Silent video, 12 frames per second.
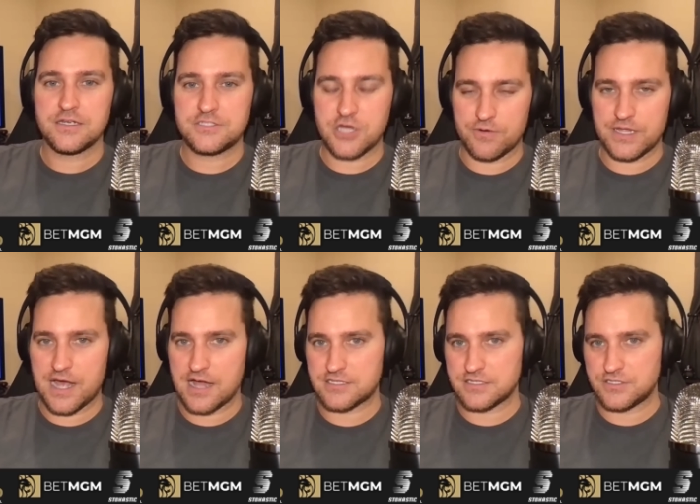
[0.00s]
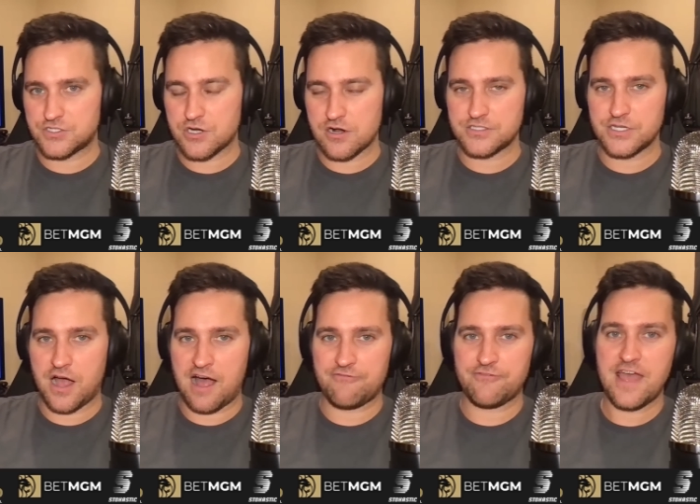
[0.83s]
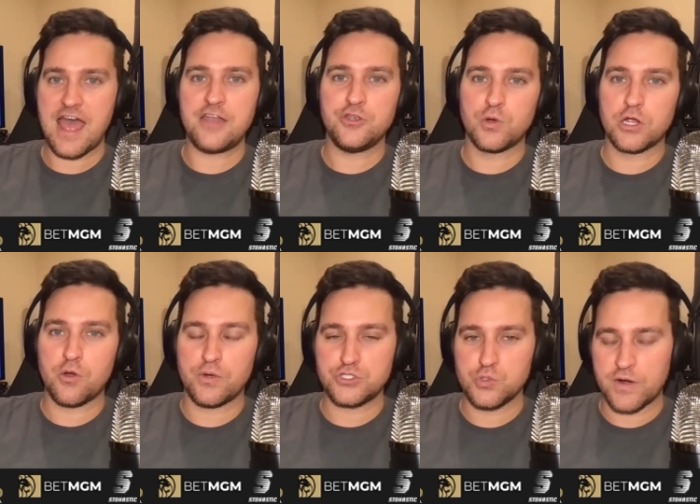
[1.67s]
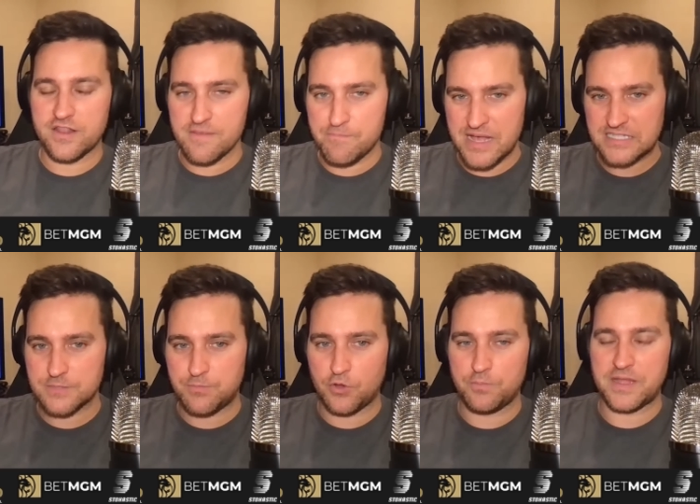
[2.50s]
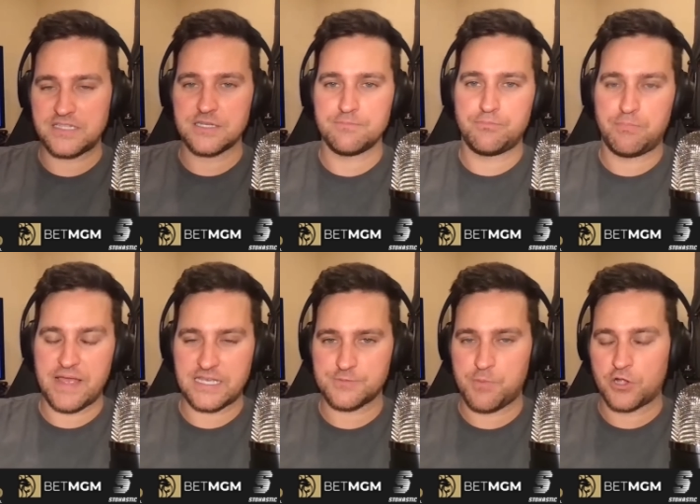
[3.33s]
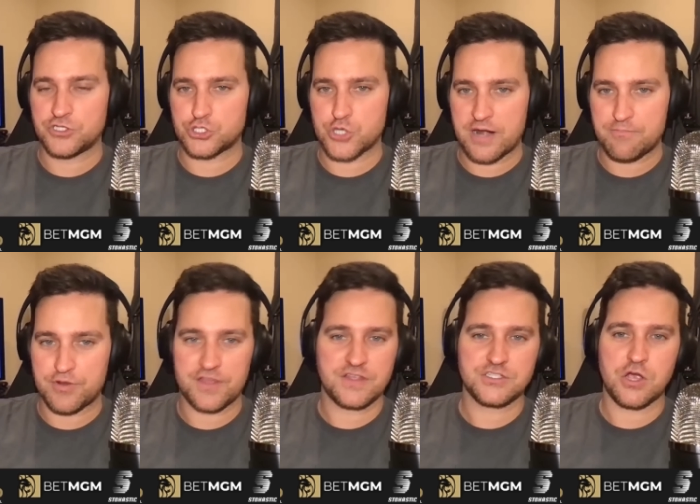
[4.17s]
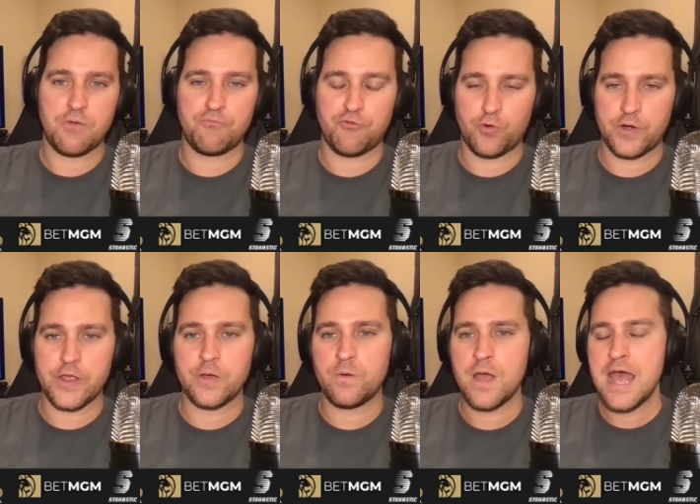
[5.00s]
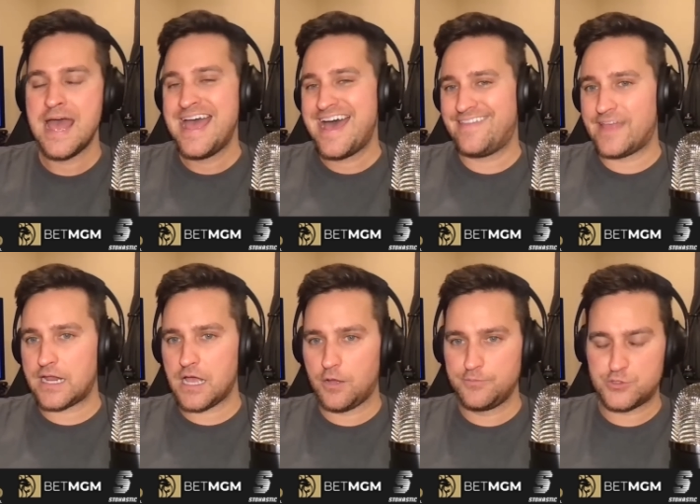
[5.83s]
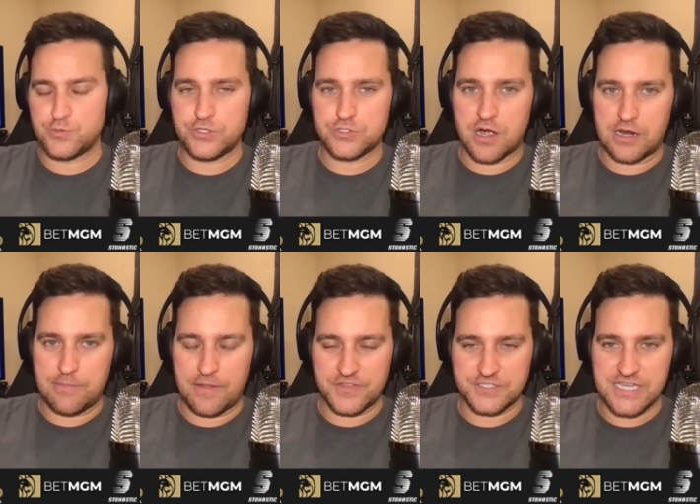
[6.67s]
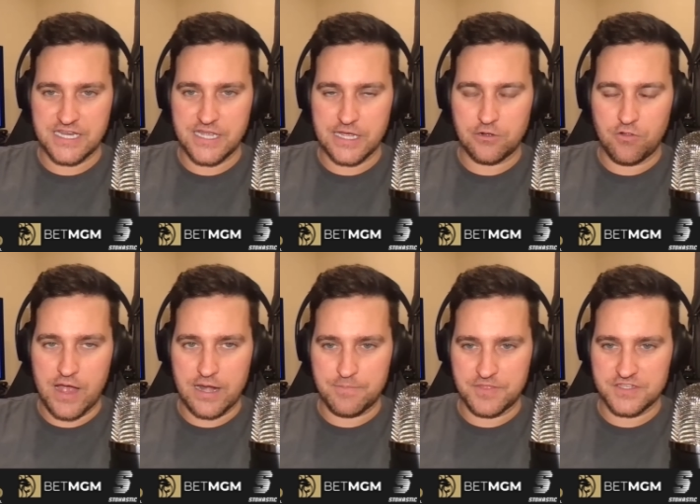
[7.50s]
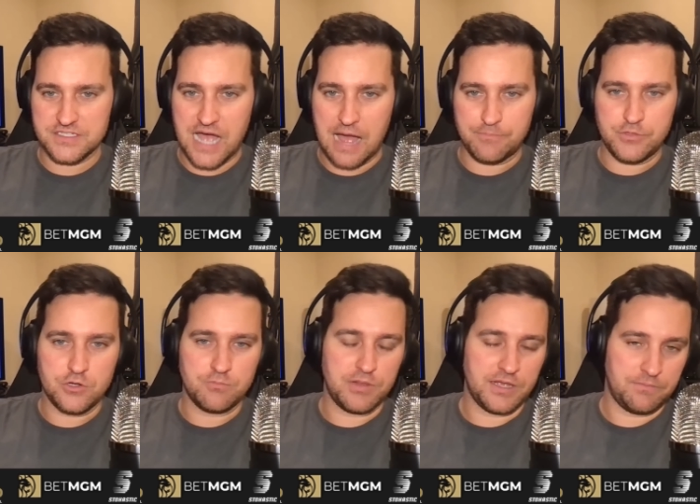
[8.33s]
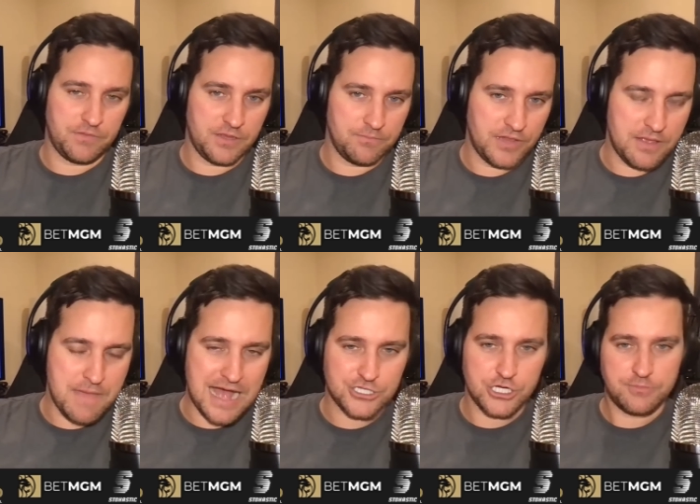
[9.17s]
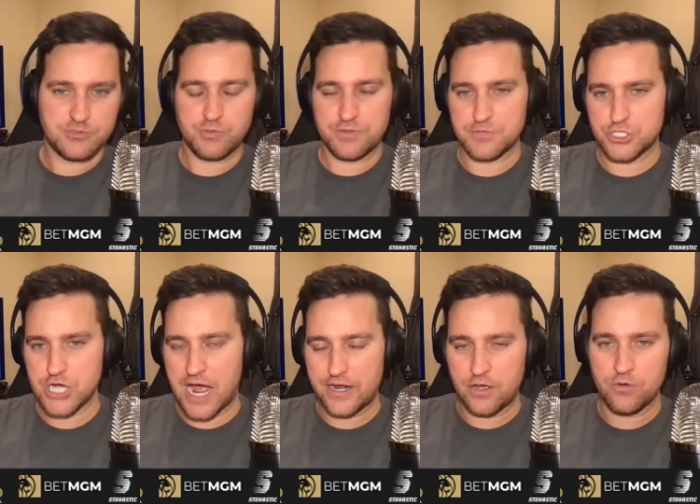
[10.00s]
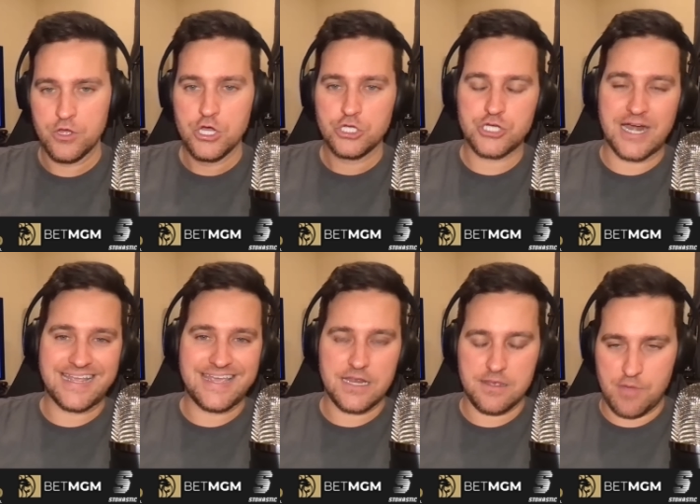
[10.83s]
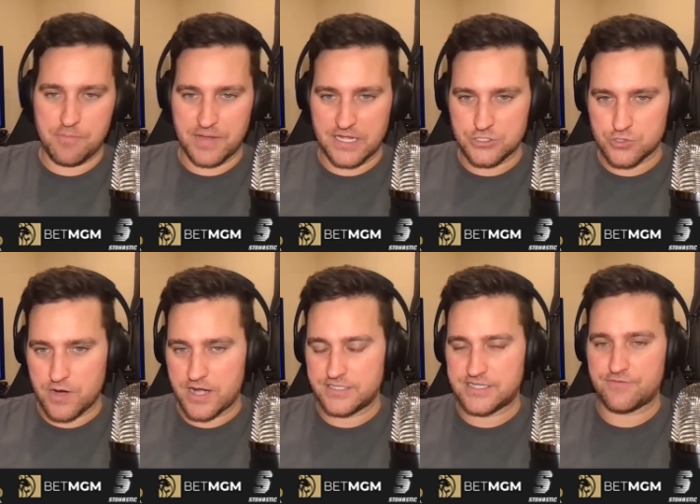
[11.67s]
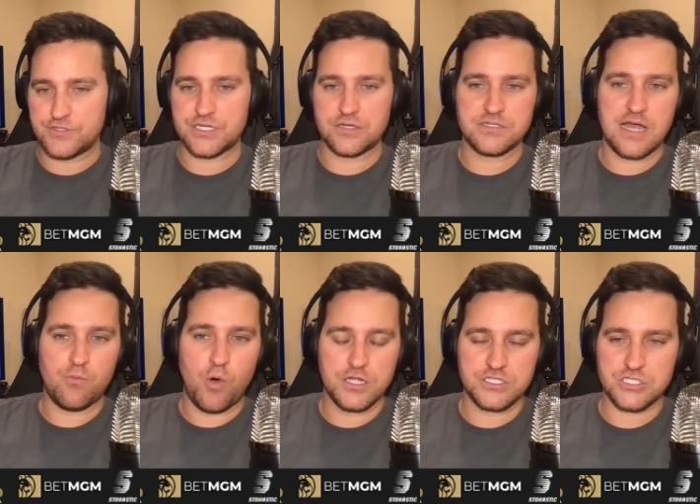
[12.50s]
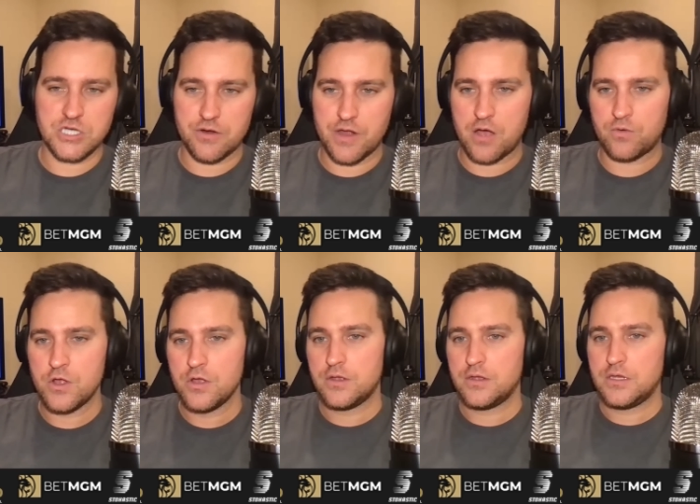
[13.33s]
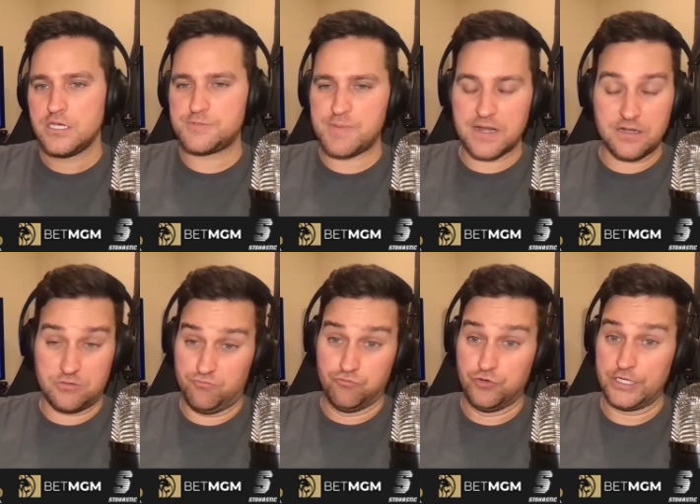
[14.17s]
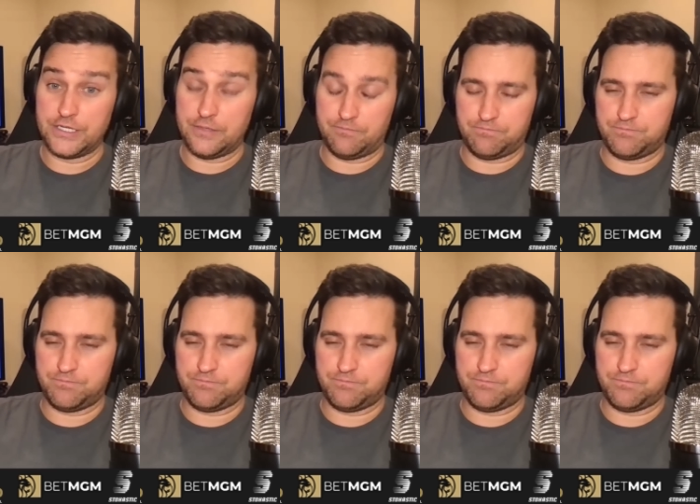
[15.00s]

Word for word: Tony Gonsolin starts it off, and you are going to one of the best bullpens in baseball to try to bring this home for you. And that helps when you talk about the San Diego lineup at the top. You play, can play matchups with Machado, try to get him up against righties every single time. Juan Soto, he's been really